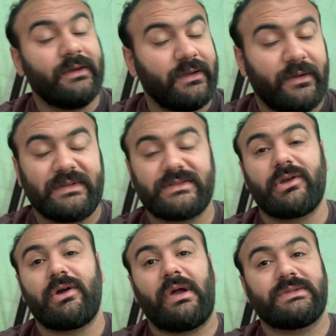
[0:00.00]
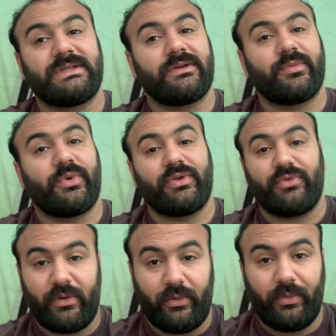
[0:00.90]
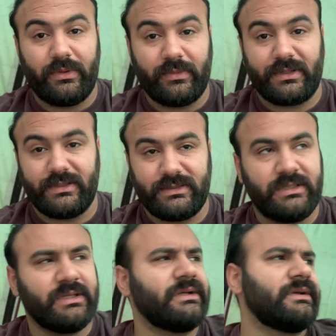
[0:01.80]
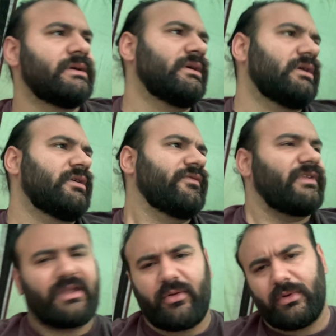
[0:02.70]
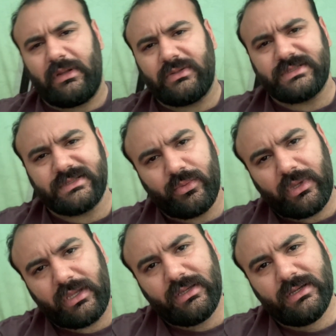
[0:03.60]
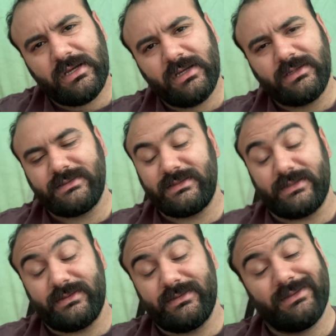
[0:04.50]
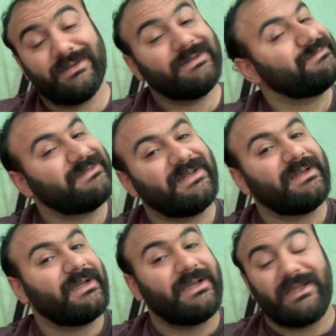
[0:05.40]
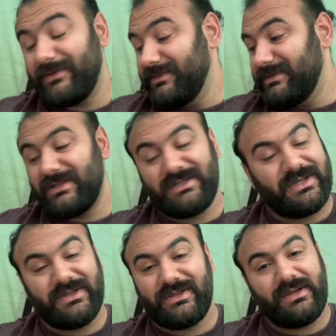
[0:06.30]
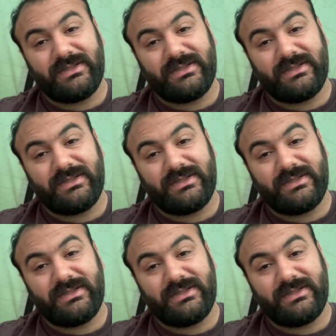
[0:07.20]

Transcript: I'm about to go out, say good morning to everyone, because I feel like everyone else is awake. So, it was such a good night's